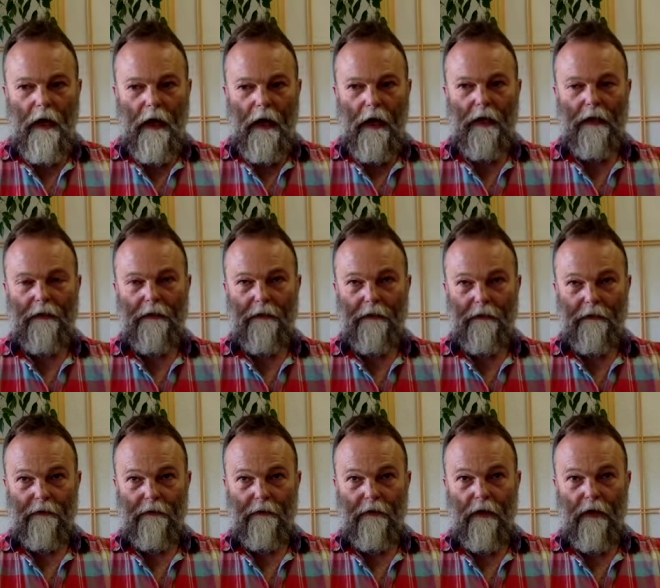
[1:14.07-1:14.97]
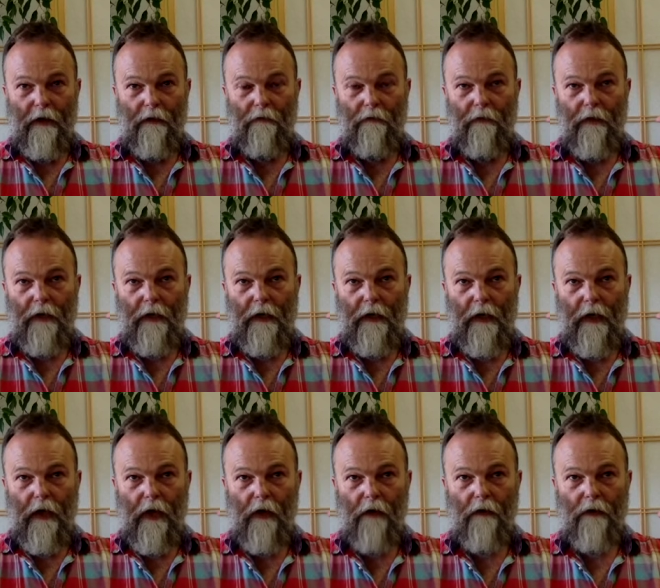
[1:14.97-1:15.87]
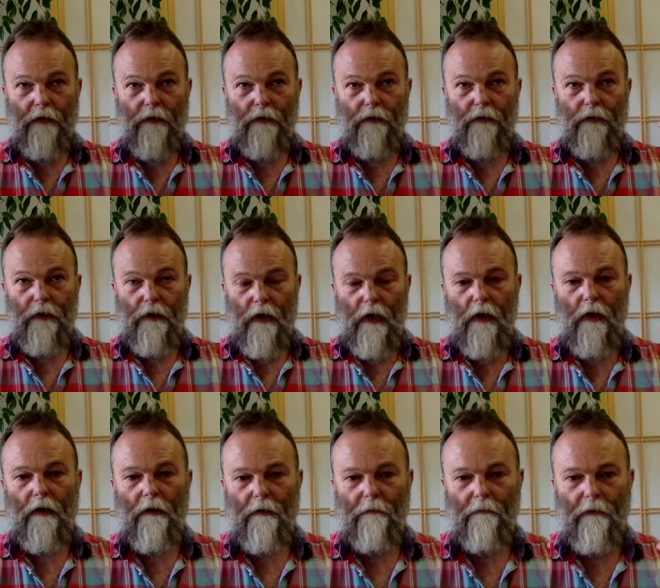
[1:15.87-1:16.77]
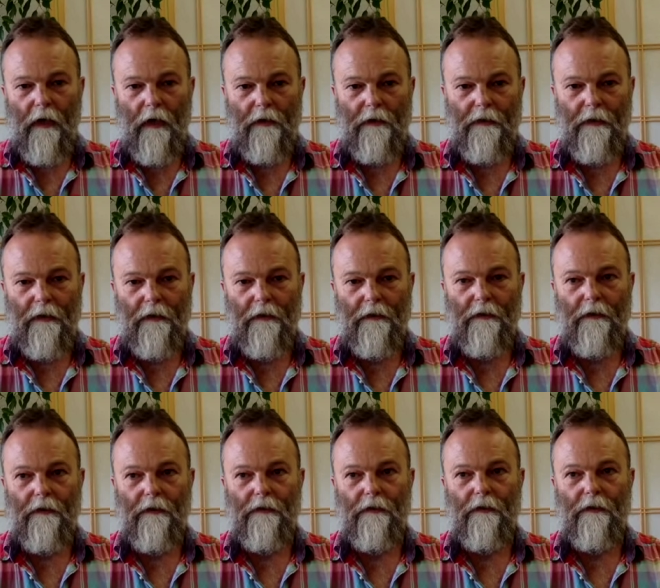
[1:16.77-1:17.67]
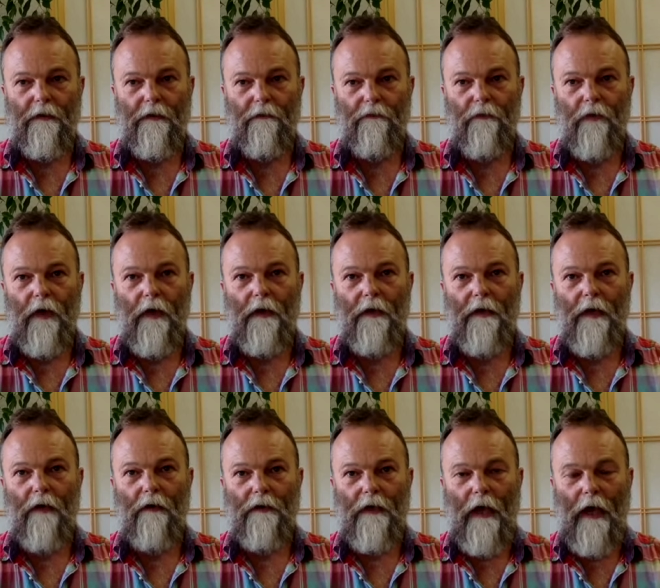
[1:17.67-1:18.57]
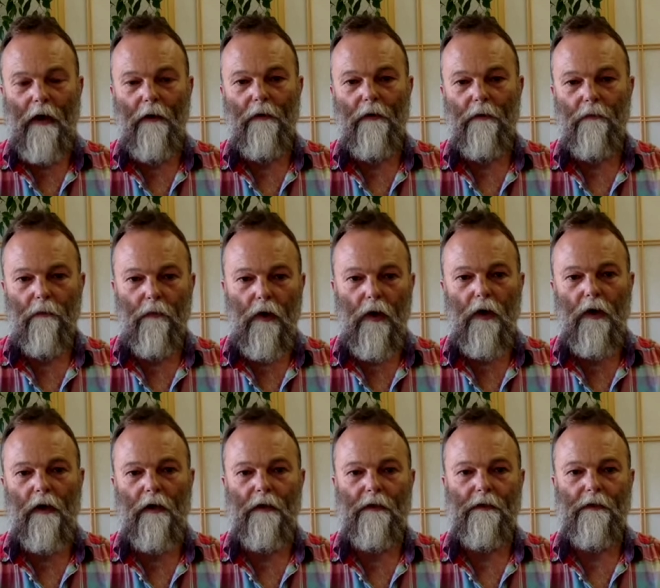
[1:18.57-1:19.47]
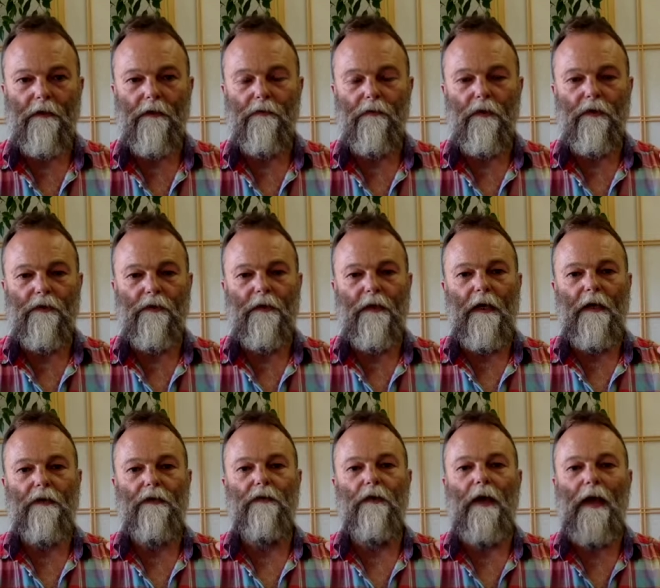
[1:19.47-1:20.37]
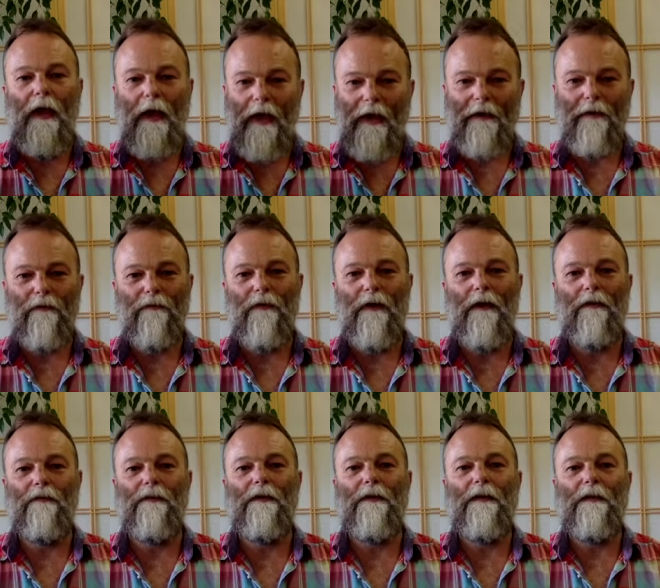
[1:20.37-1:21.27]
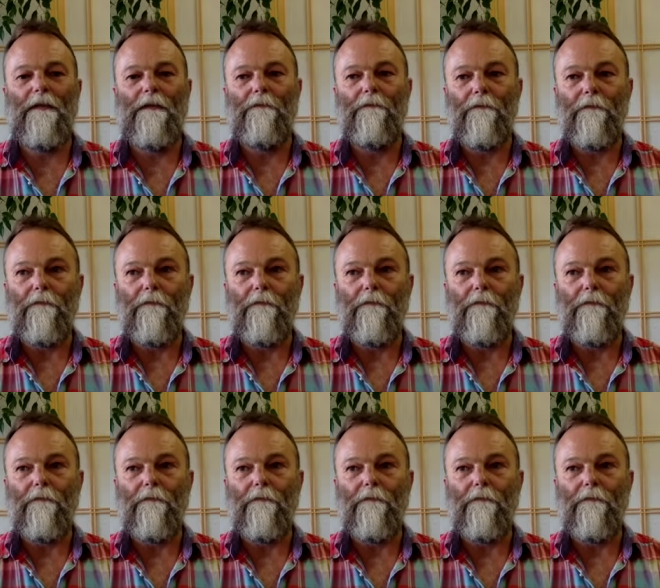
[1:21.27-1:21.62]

And I really encourage you to learn about tinnitus and to find out how it works because once you get your head around it,